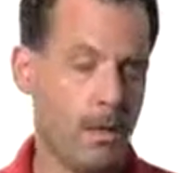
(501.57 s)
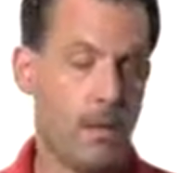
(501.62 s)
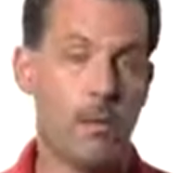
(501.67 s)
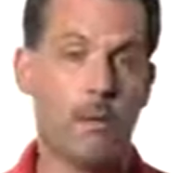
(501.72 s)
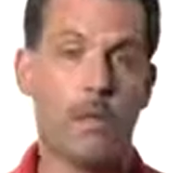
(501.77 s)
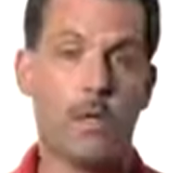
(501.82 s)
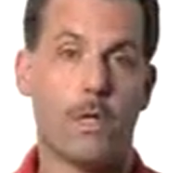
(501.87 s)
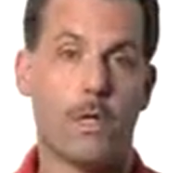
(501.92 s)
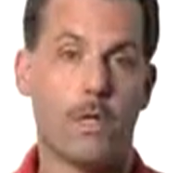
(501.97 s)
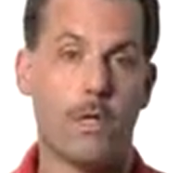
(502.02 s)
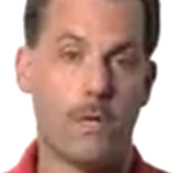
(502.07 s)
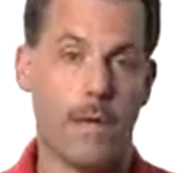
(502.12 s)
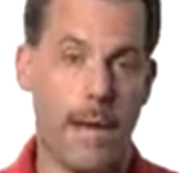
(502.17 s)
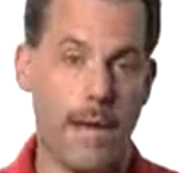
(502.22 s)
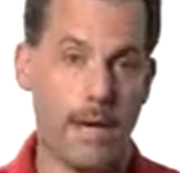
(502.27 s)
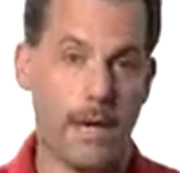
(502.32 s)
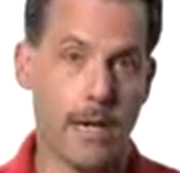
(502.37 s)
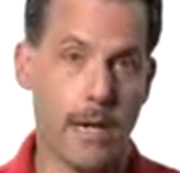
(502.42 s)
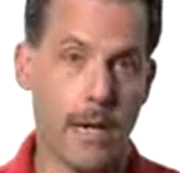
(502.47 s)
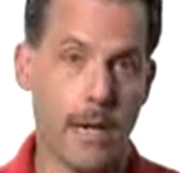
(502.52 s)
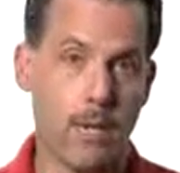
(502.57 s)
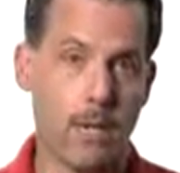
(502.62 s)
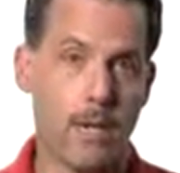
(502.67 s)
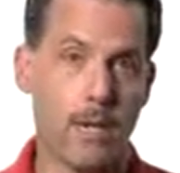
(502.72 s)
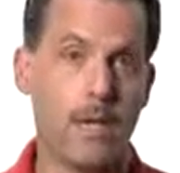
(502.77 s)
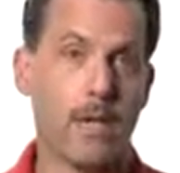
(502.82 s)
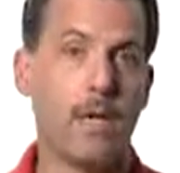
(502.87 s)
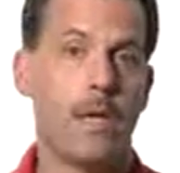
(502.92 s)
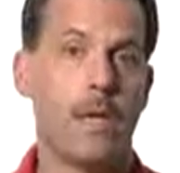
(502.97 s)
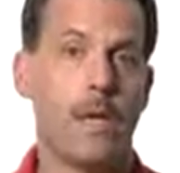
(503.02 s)
you could create a
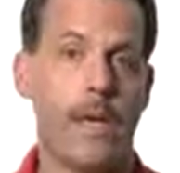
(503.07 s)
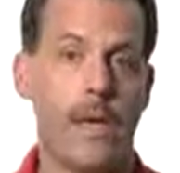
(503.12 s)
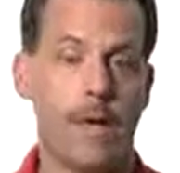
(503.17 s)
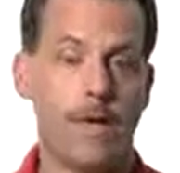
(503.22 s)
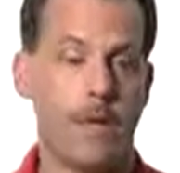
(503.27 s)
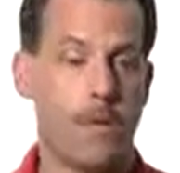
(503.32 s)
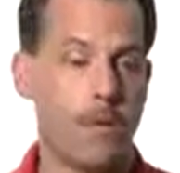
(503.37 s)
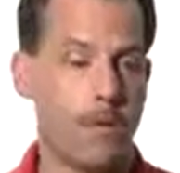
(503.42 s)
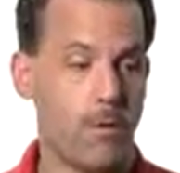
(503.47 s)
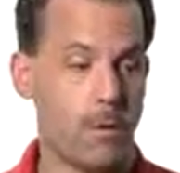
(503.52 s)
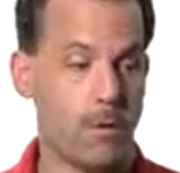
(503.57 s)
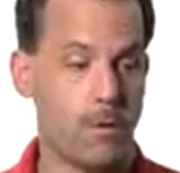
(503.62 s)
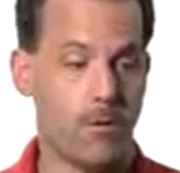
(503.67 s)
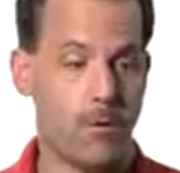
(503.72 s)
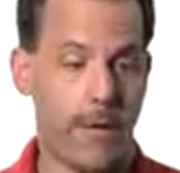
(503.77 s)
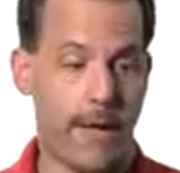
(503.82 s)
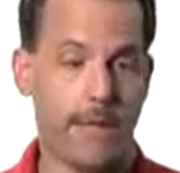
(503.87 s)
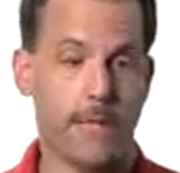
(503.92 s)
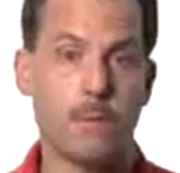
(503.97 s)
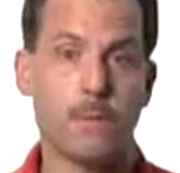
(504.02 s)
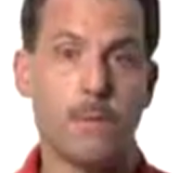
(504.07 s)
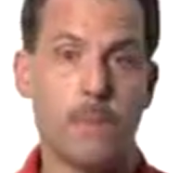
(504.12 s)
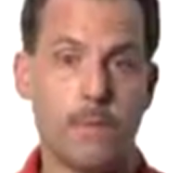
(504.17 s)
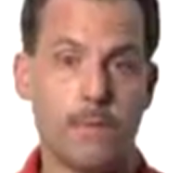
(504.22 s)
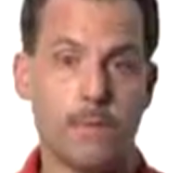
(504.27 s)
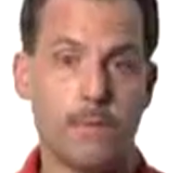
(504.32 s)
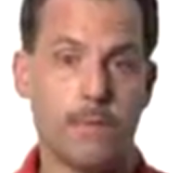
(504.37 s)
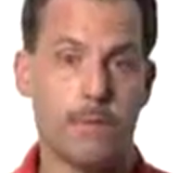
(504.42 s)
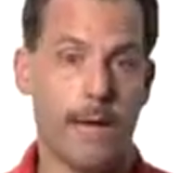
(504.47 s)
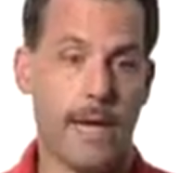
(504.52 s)
network and then you could transmit
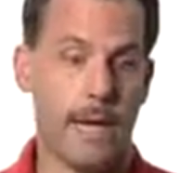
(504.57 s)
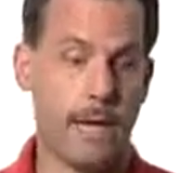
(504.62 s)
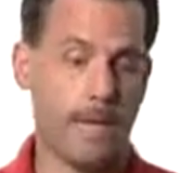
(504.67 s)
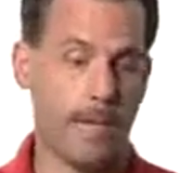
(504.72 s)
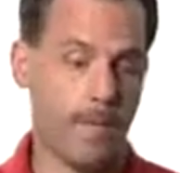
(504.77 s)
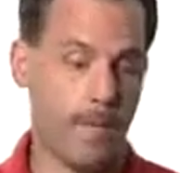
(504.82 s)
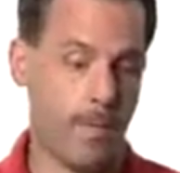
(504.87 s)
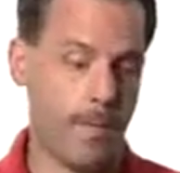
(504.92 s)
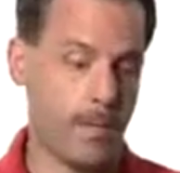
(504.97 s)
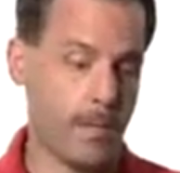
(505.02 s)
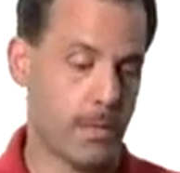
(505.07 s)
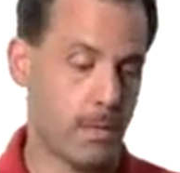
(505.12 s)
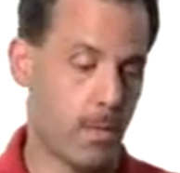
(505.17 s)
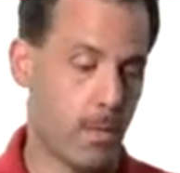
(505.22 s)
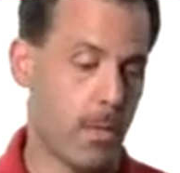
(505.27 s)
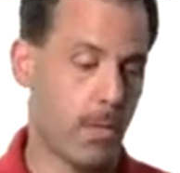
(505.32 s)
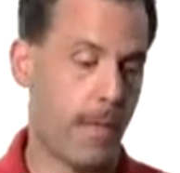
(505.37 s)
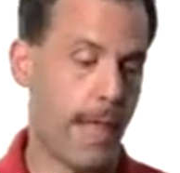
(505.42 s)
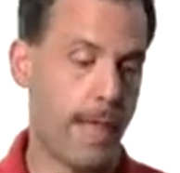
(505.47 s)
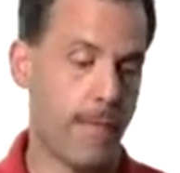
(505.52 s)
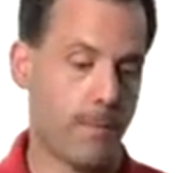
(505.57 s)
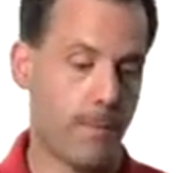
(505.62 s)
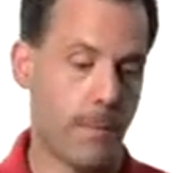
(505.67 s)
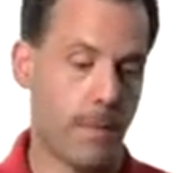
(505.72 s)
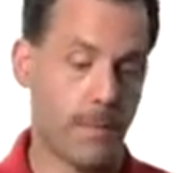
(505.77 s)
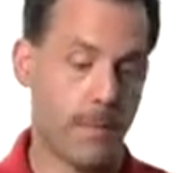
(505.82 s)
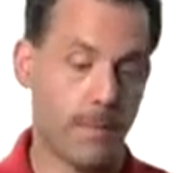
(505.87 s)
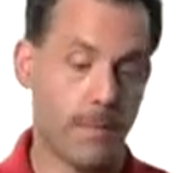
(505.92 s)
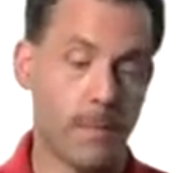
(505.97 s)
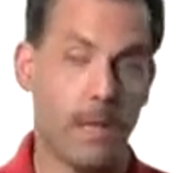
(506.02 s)
this data from this one
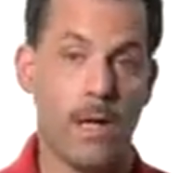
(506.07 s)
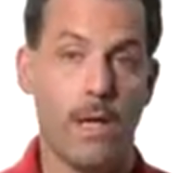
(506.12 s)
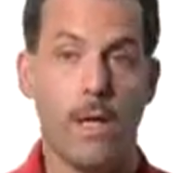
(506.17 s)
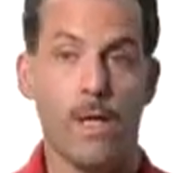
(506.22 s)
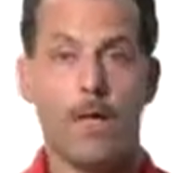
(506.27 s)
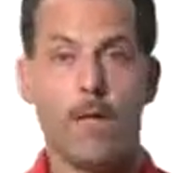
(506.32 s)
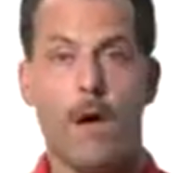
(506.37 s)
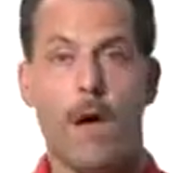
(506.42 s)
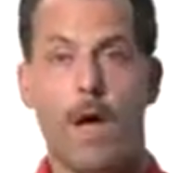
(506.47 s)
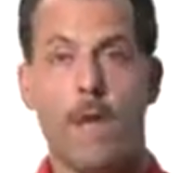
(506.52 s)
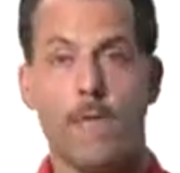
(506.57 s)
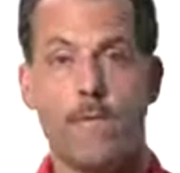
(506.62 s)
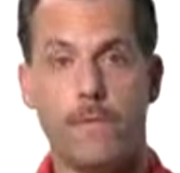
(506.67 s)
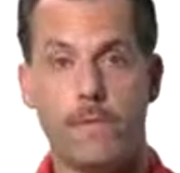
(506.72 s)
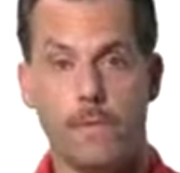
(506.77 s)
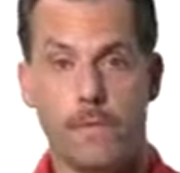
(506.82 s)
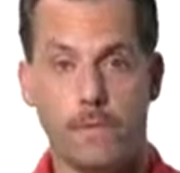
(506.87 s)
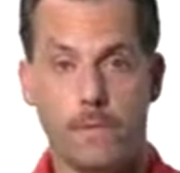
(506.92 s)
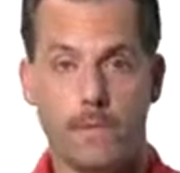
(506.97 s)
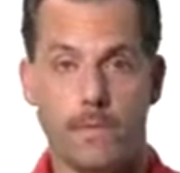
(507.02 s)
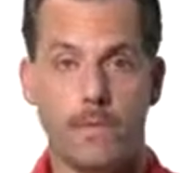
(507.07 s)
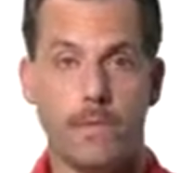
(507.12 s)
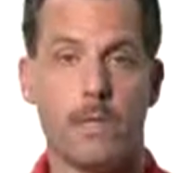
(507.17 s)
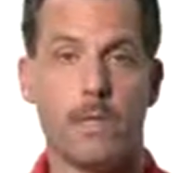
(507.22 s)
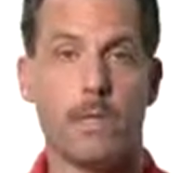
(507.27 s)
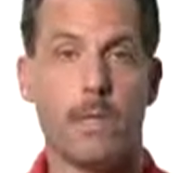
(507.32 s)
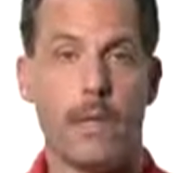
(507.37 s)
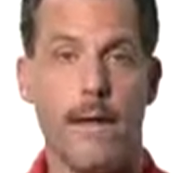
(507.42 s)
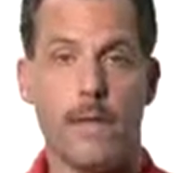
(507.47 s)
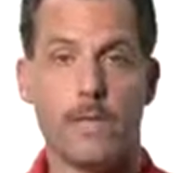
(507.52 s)
LabQuest to all the students
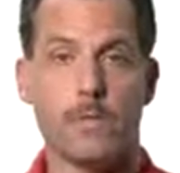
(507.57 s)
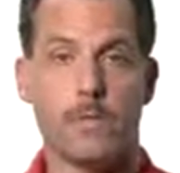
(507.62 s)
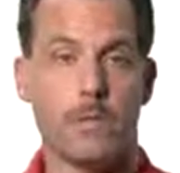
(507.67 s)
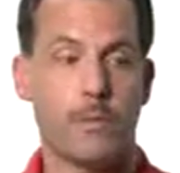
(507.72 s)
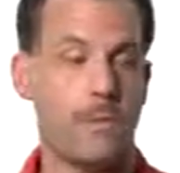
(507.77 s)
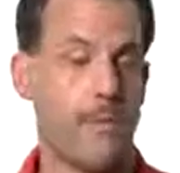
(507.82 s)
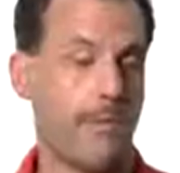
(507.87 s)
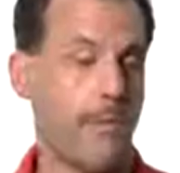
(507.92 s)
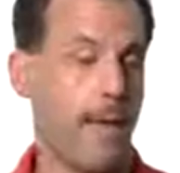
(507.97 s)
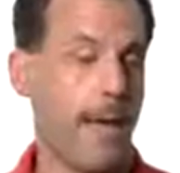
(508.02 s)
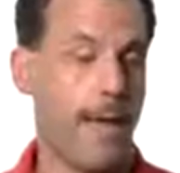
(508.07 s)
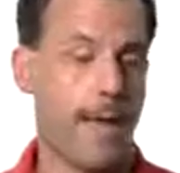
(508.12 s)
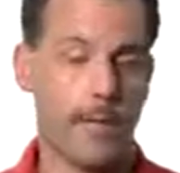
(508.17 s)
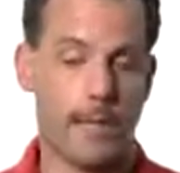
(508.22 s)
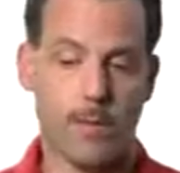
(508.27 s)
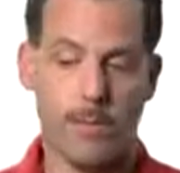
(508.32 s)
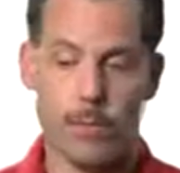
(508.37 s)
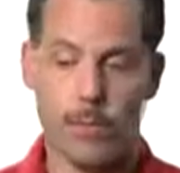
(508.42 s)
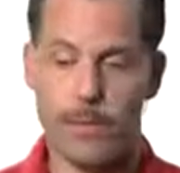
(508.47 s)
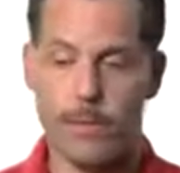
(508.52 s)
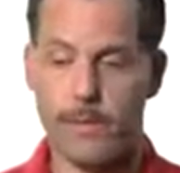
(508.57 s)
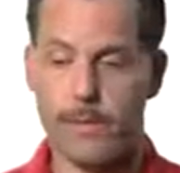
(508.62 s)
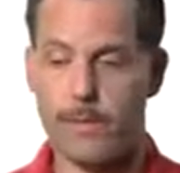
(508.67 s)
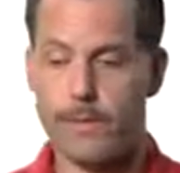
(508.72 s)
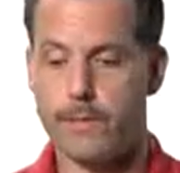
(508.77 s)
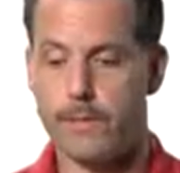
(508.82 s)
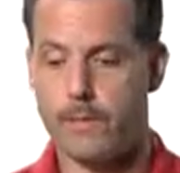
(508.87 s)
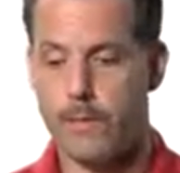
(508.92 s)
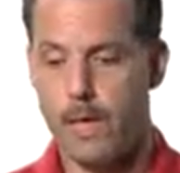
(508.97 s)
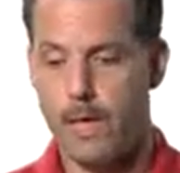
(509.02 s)
in the classroom if they had
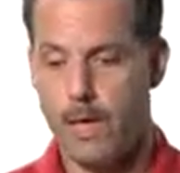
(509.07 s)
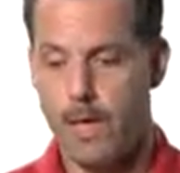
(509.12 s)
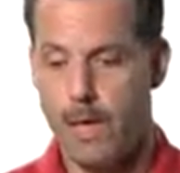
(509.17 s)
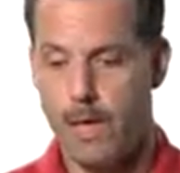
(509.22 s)
computers,